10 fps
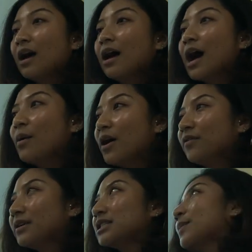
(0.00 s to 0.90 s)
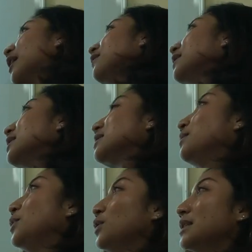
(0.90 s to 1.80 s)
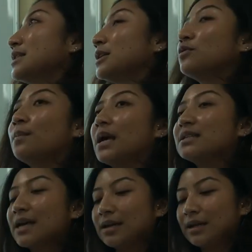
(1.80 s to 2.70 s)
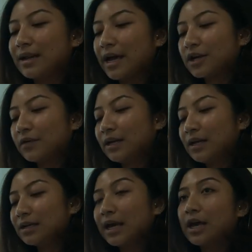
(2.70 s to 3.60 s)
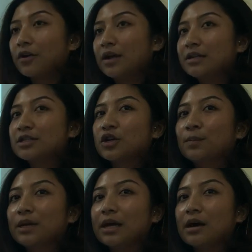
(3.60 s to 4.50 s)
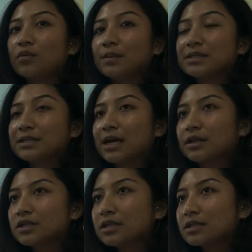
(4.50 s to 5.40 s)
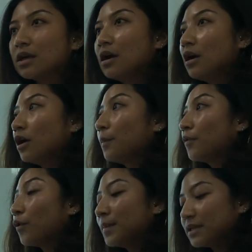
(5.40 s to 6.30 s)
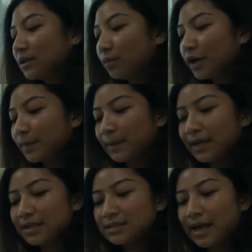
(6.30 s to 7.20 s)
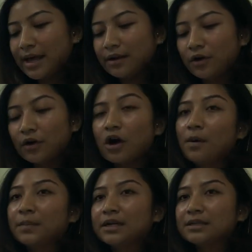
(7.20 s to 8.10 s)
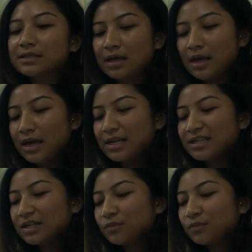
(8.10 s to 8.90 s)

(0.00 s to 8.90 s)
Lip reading: However, in spite of this, beauty still remains an inaccurate indicator in determining a woman's intelligence, her performance in the workplace, and her competence. It doesn't